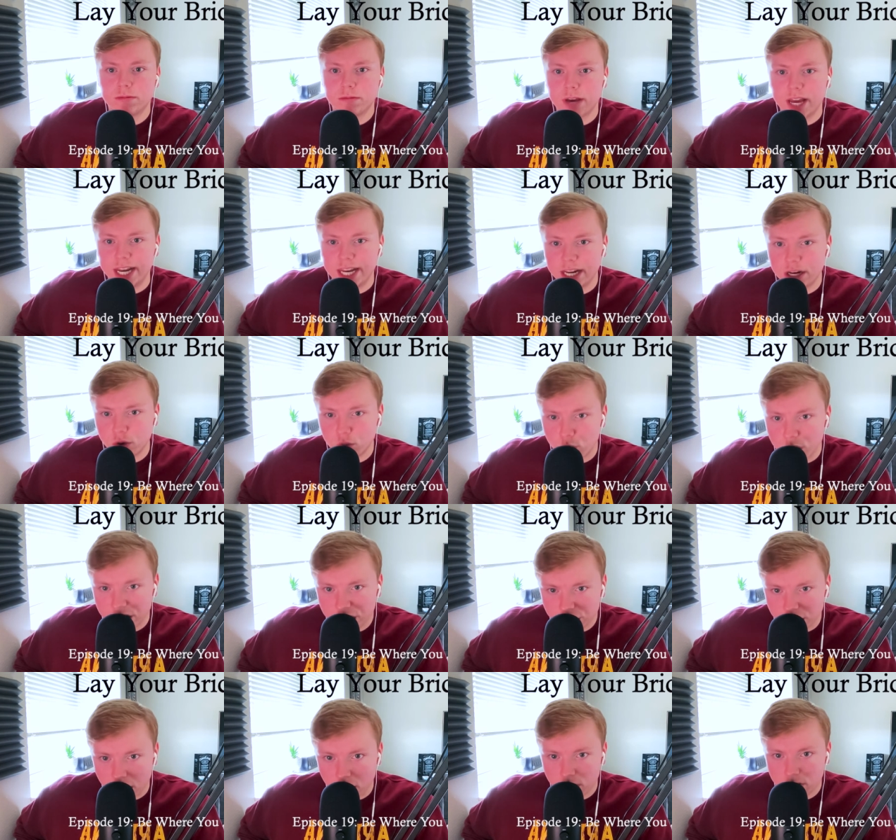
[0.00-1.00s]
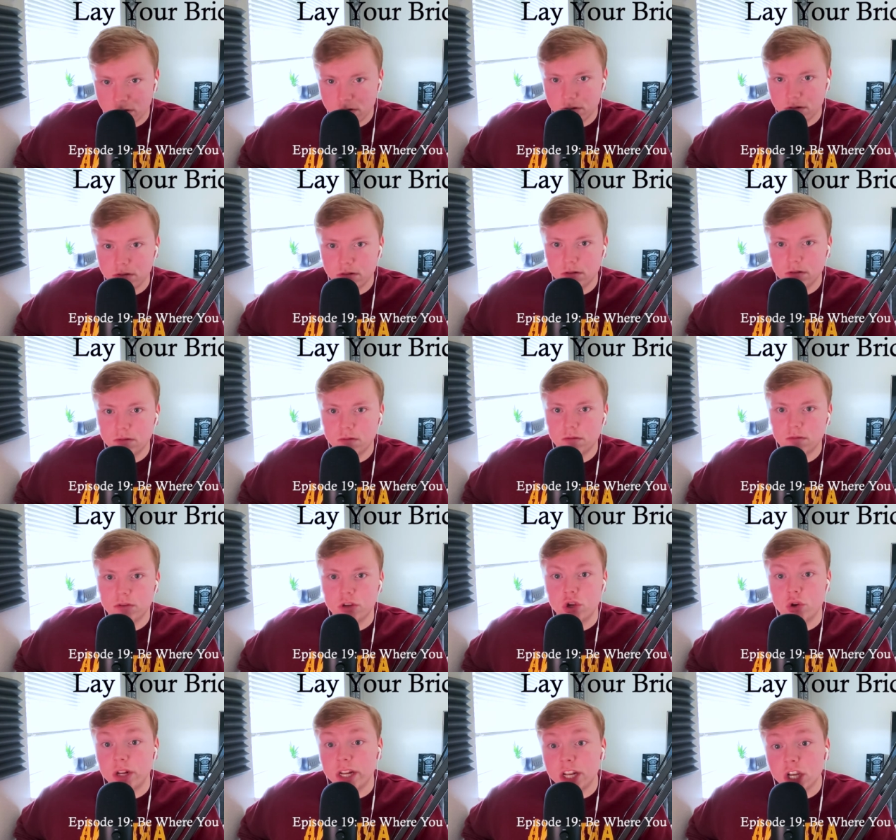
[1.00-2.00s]
I need to reach out.
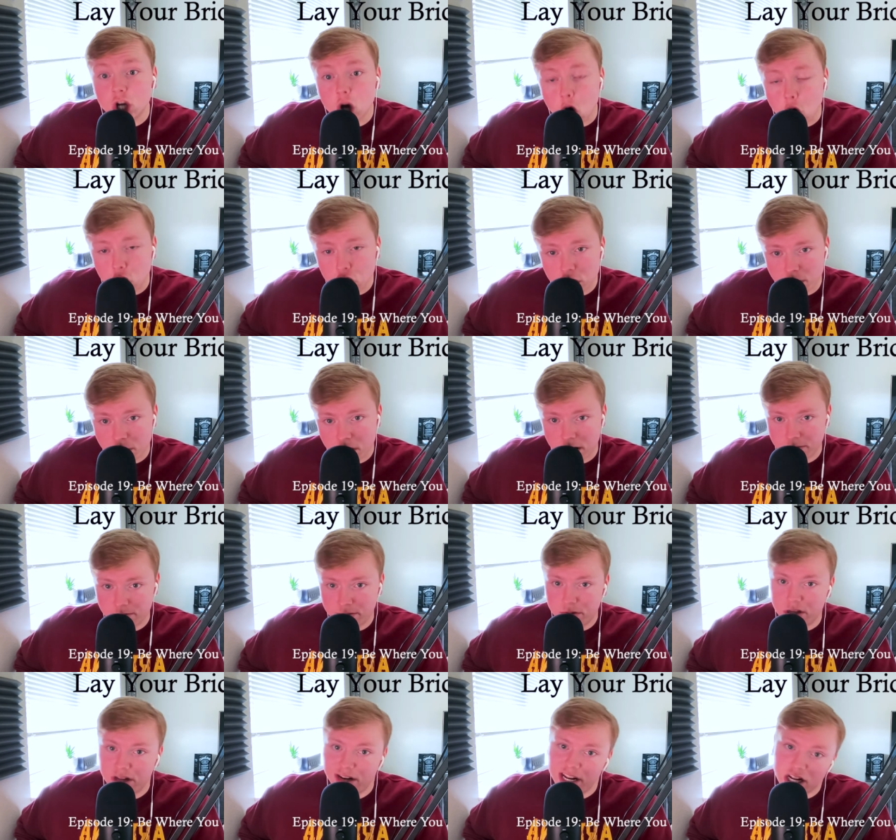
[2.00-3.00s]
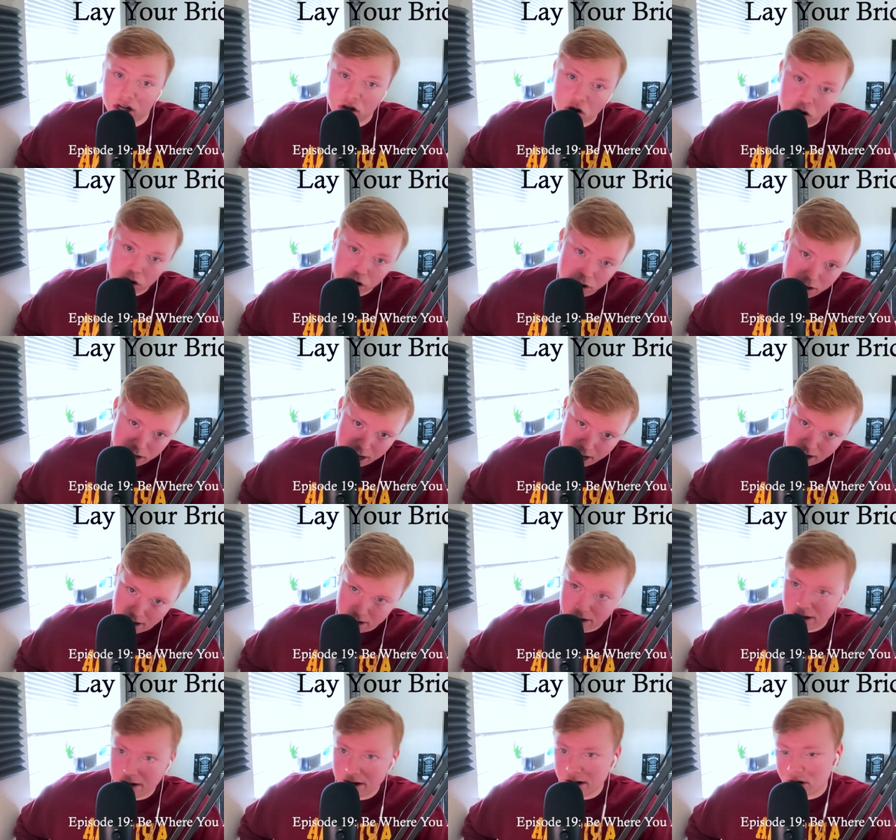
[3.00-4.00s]
You need to call your mom. You need to call your dad.
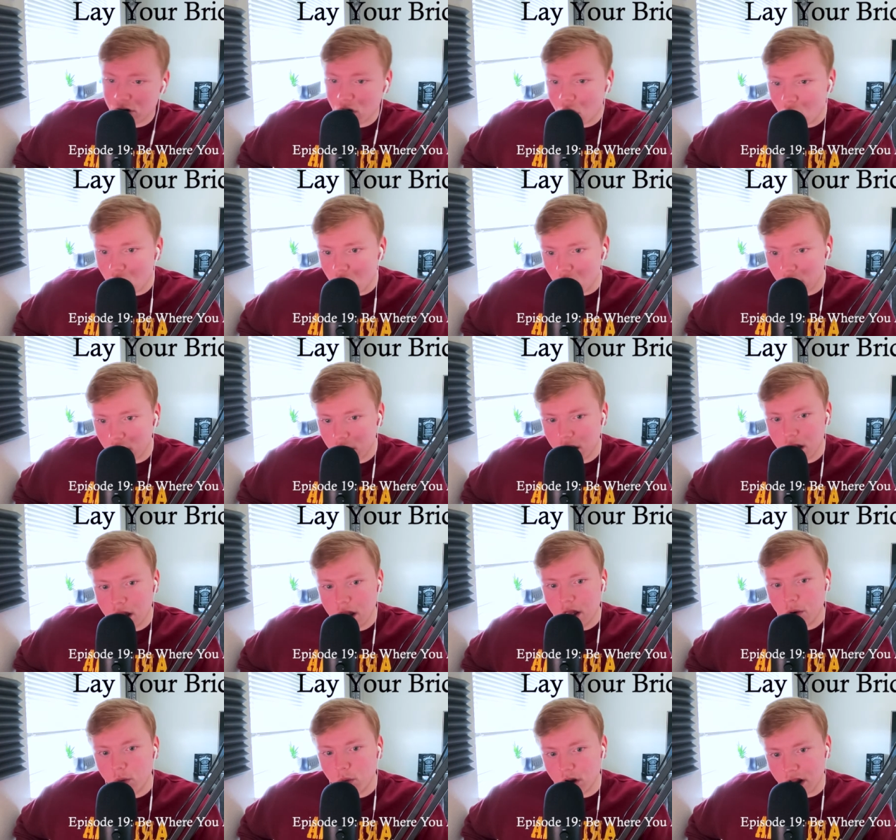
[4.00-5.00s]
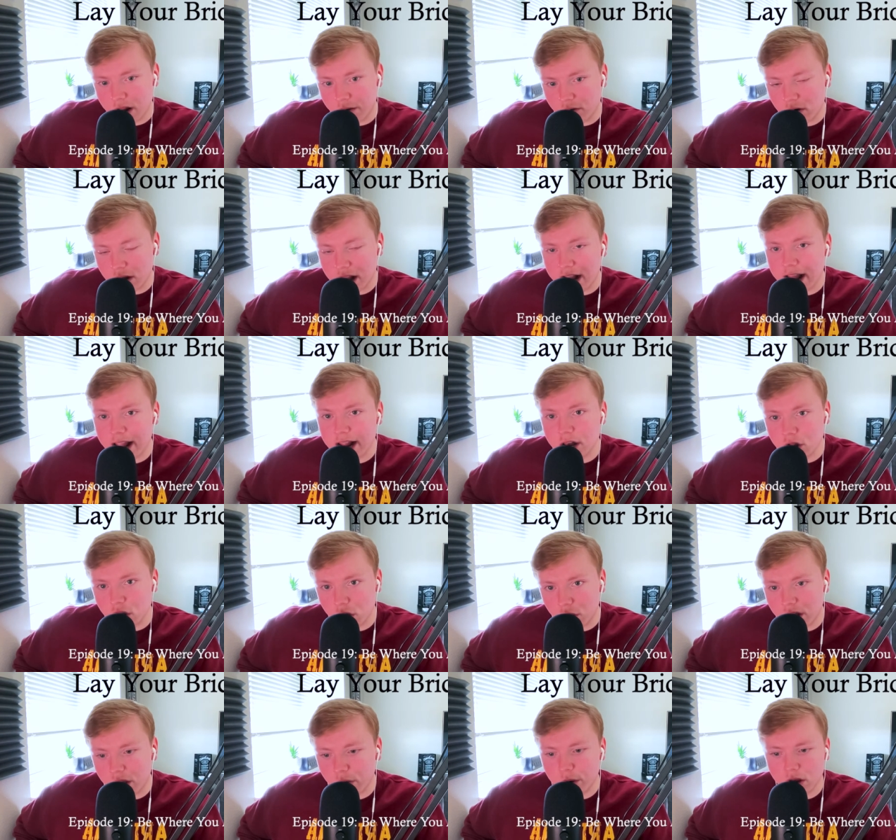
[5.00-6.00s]
You need to call whatever. And I
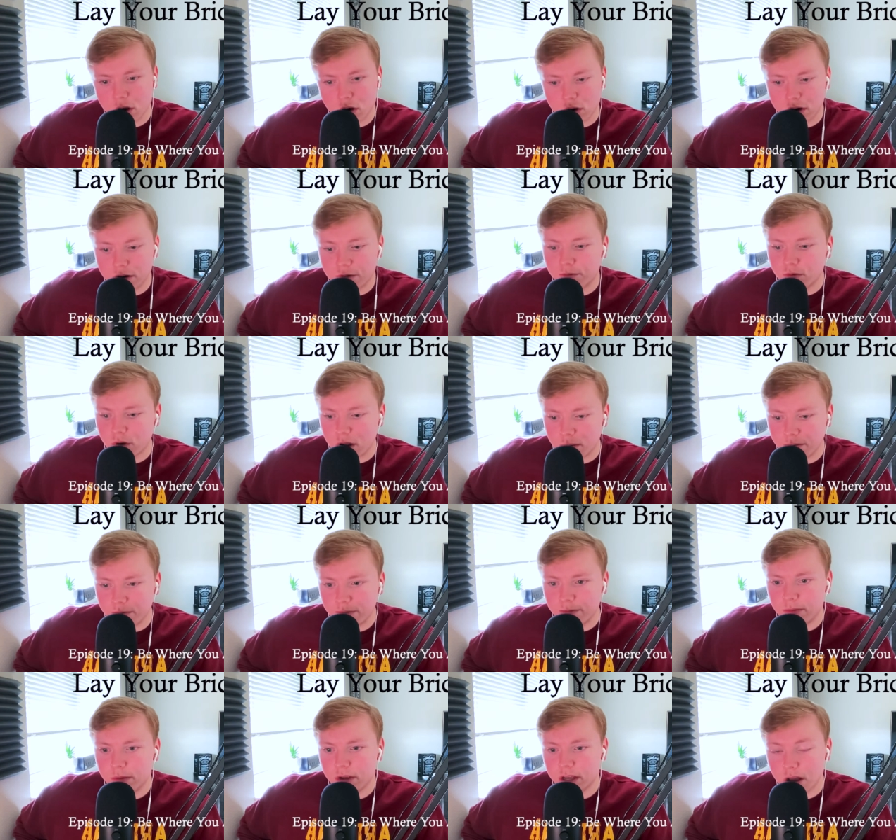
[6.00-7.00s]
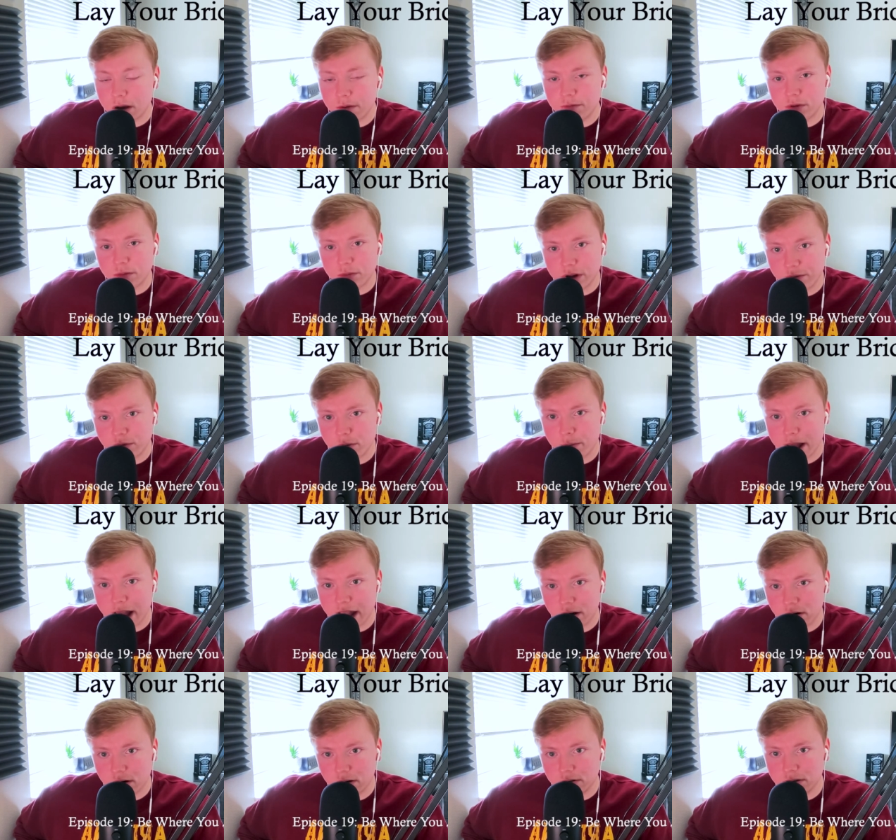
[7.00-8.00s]
know that we all from come from different
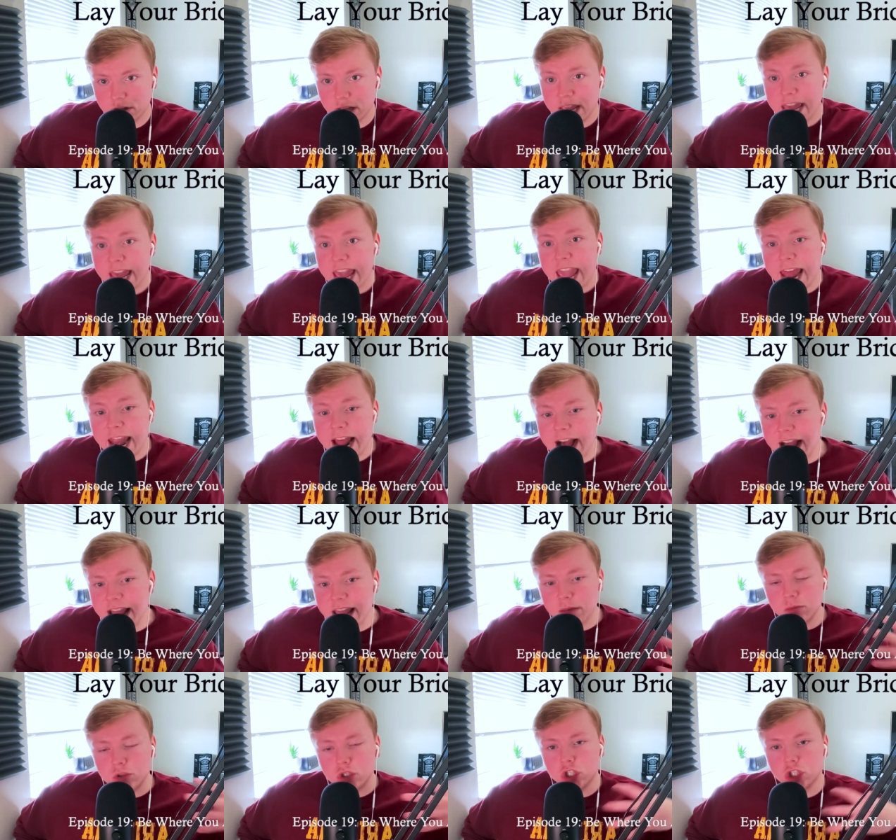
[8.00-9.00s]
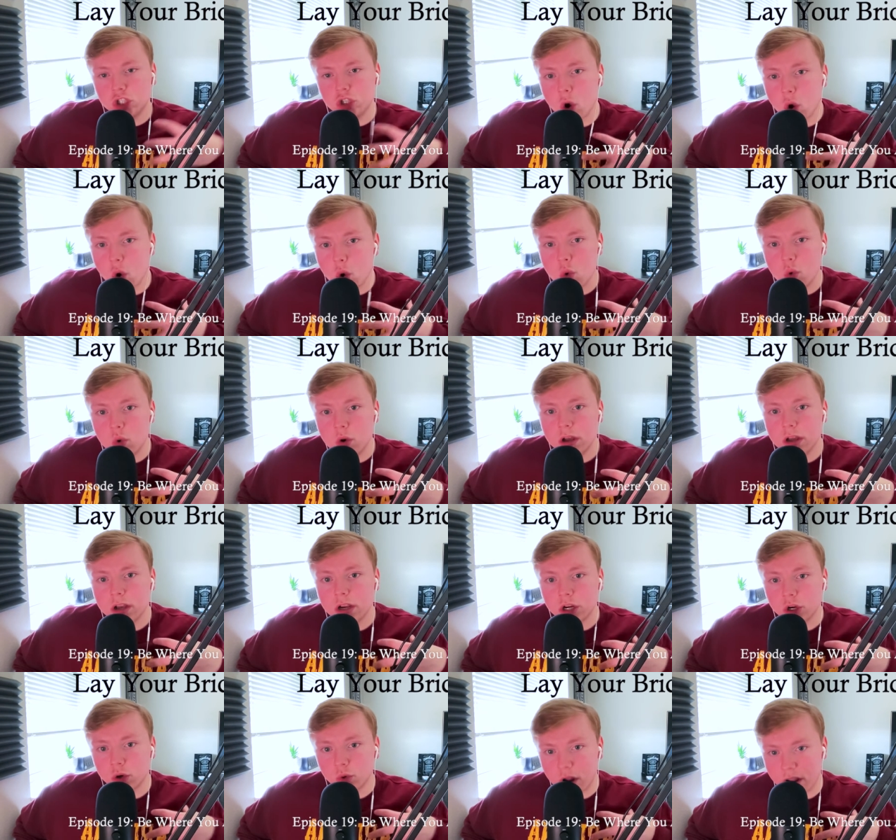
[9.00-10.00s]
backgrounds. And I am so
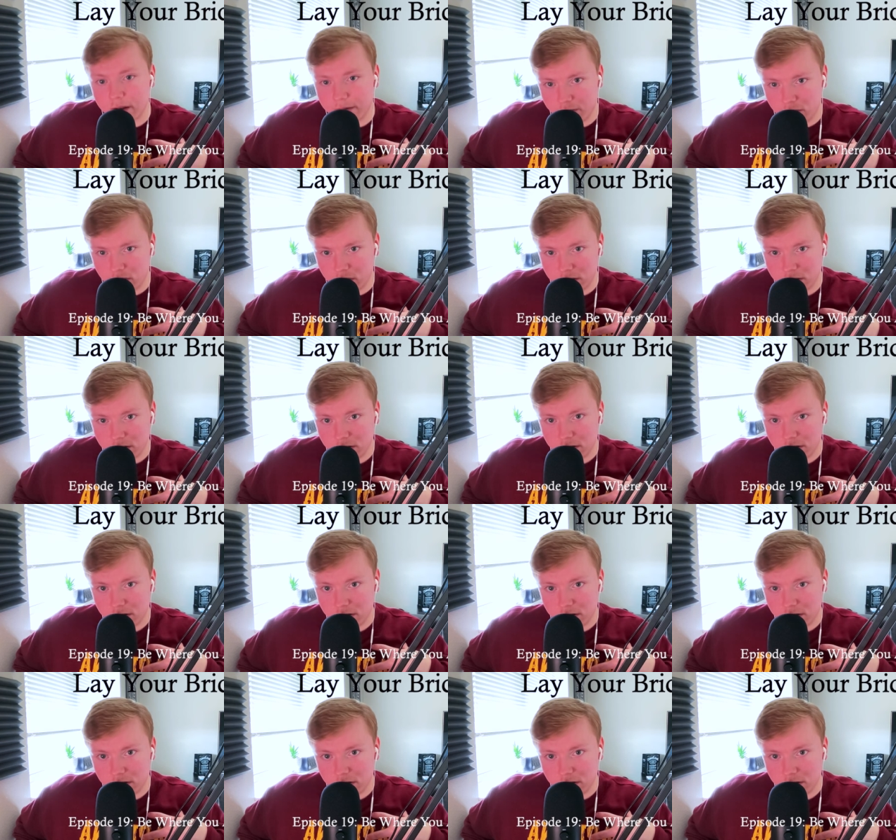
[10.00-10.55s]
grateful